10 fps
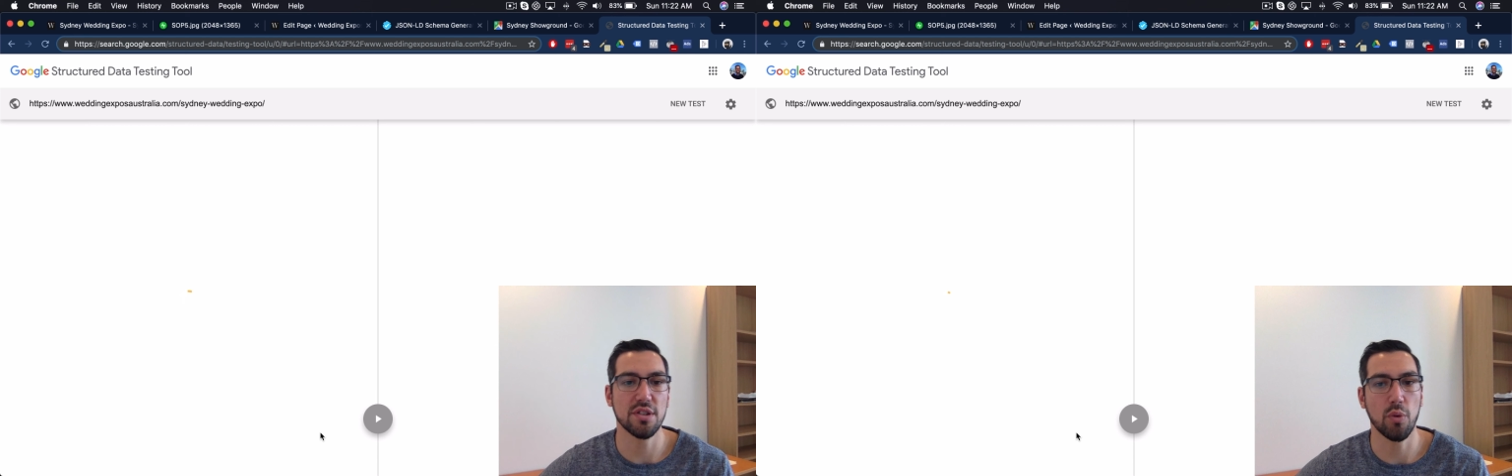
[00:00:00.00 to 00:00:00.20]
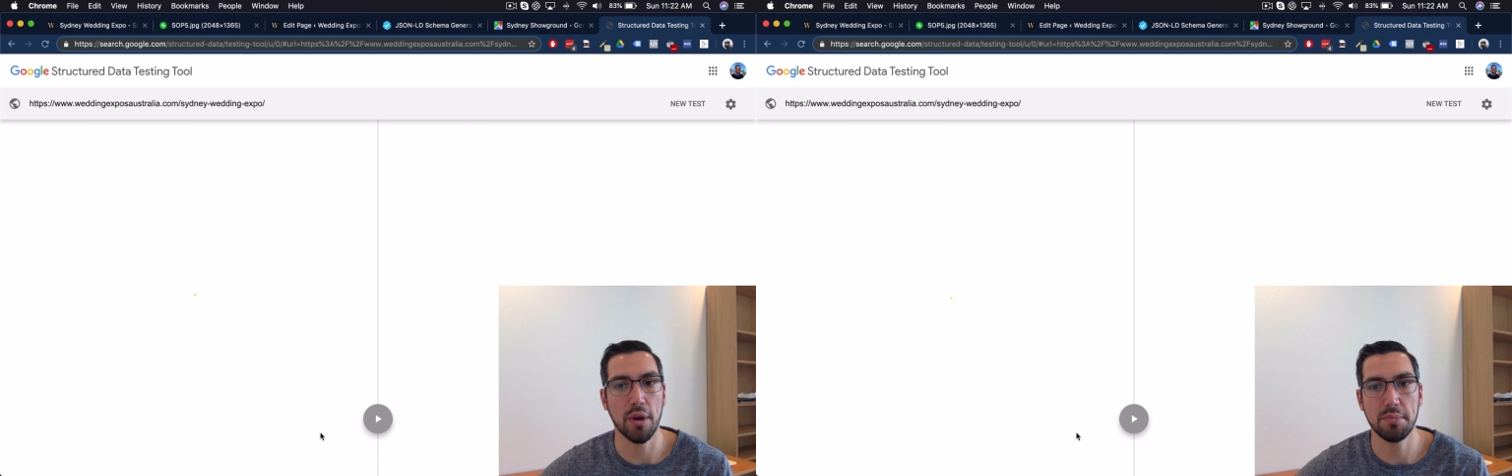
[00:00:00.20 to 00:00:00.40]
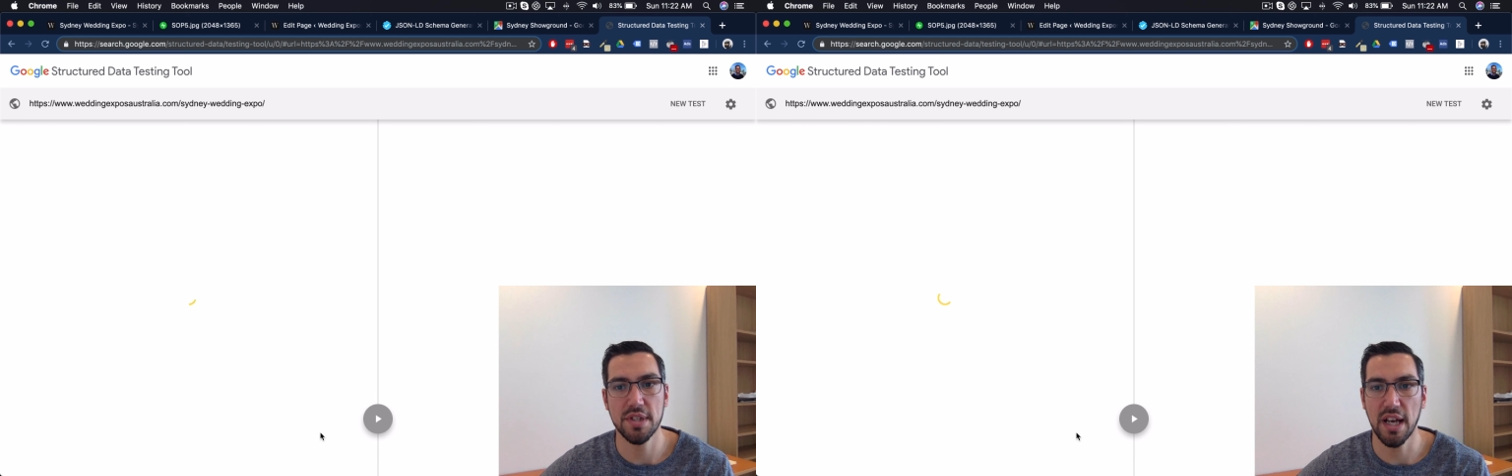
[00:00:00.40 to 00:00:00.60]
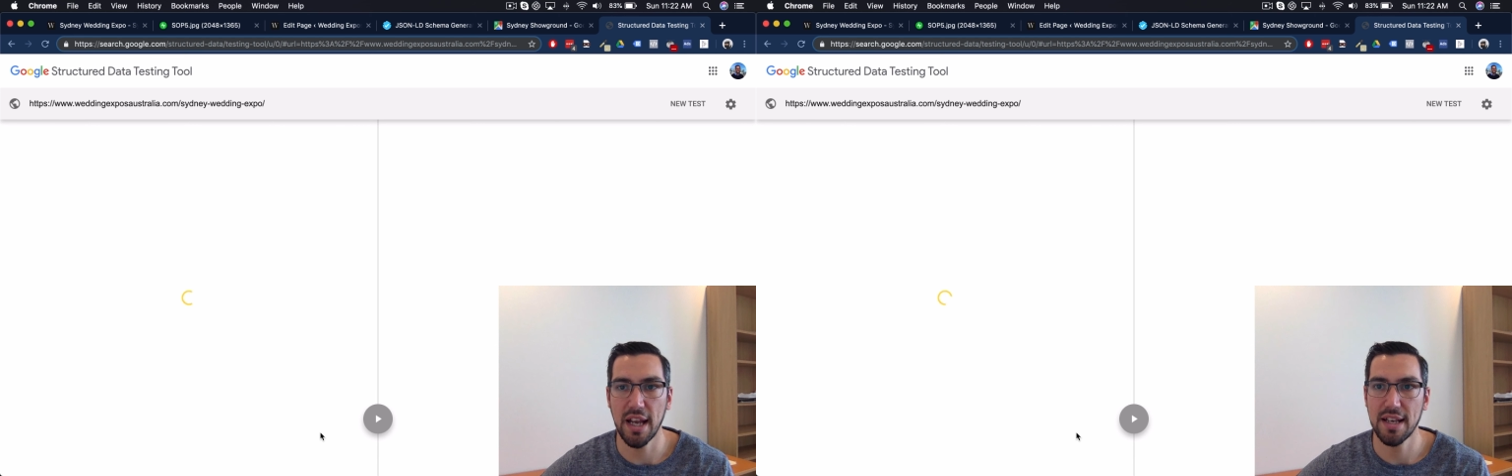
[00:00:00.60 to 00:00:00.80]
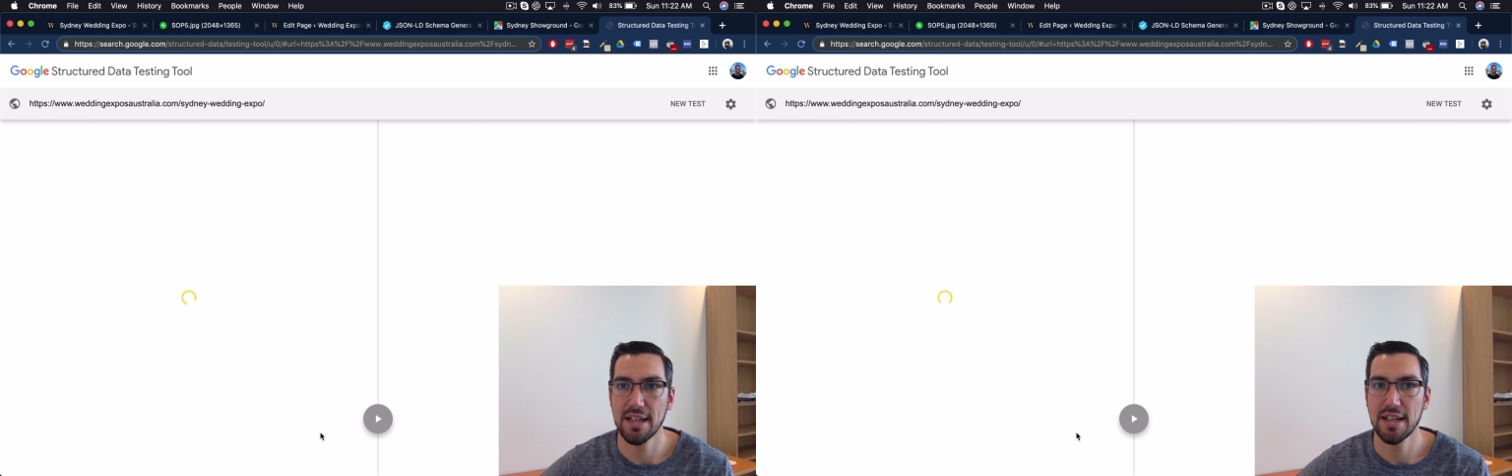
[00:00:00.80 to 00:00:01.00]
website
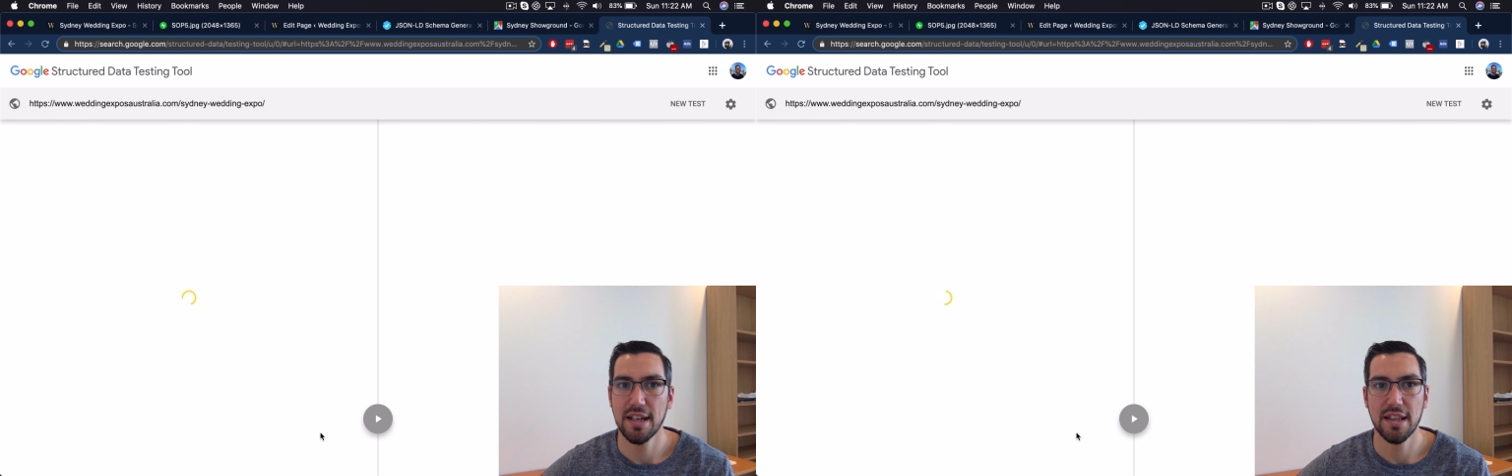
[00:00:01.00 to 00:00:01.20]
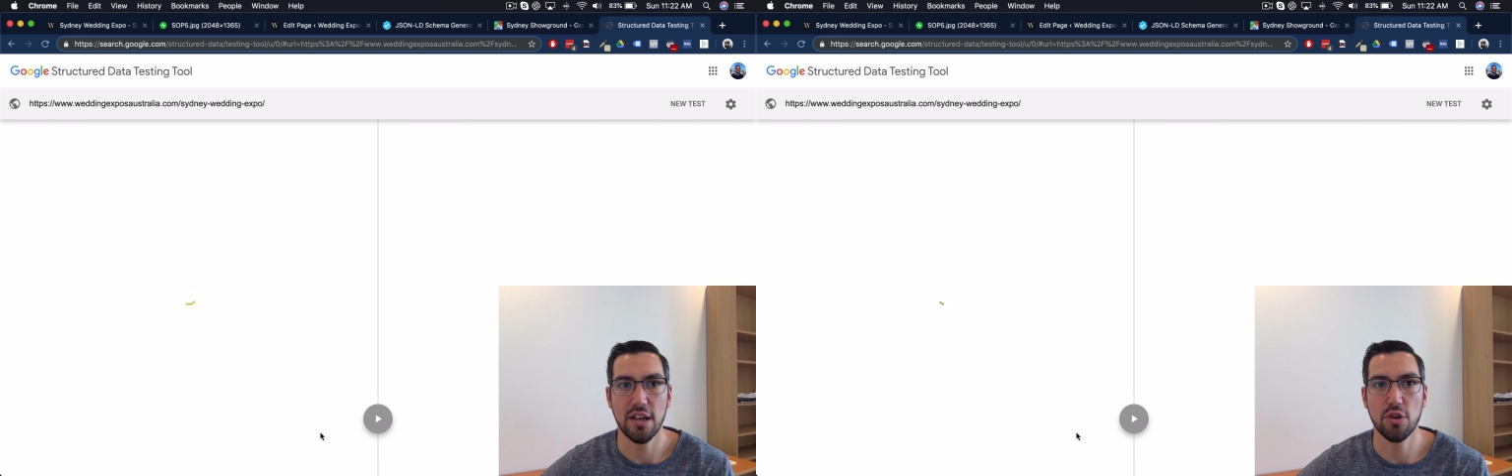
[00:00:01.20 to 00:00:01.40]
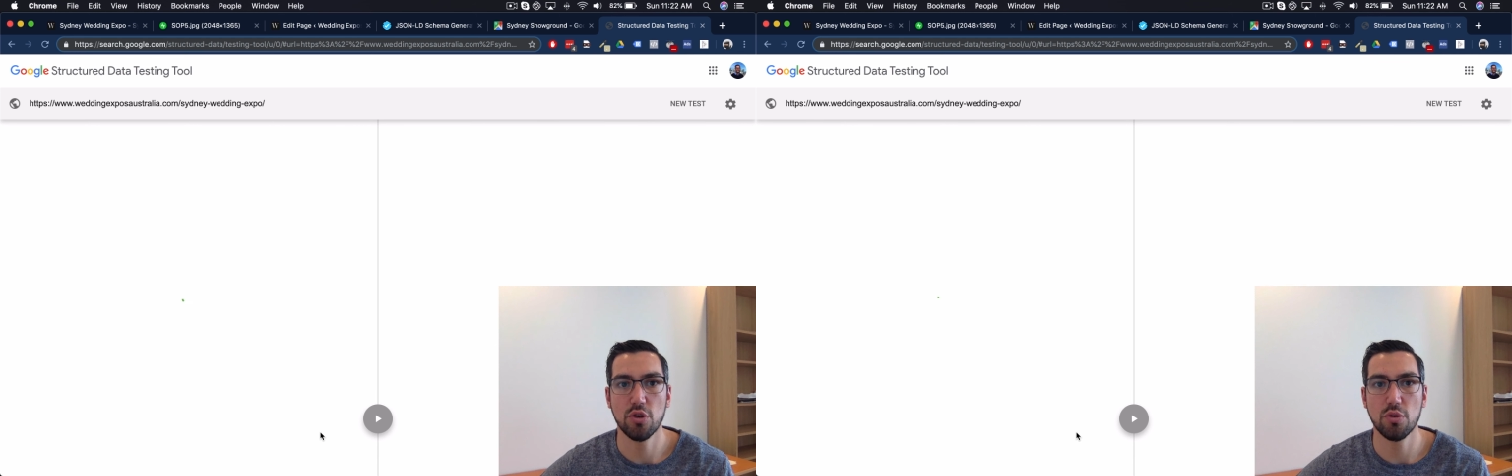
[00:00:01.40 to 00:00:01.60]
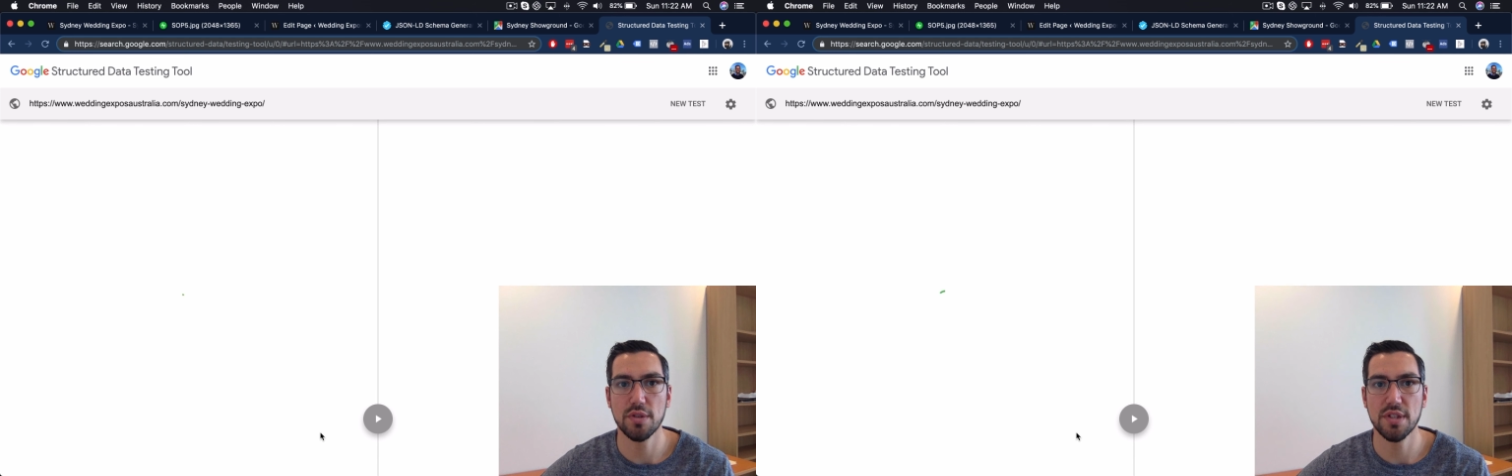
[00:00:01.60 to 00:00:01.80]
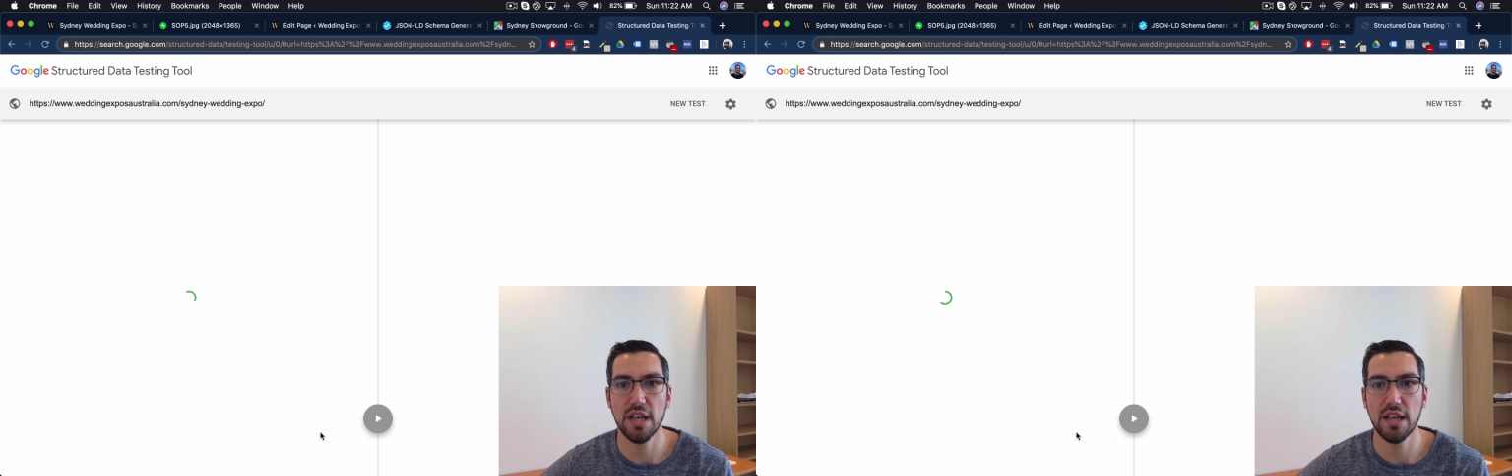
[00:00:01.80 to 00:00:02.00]
that Google was
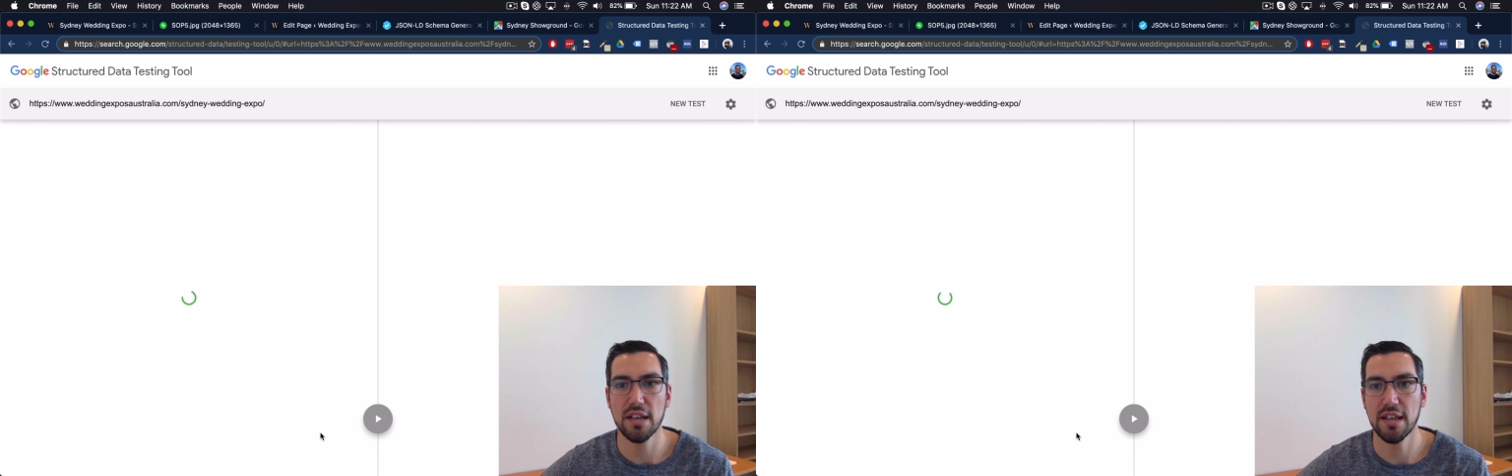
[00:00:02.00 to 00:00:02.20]
seeing.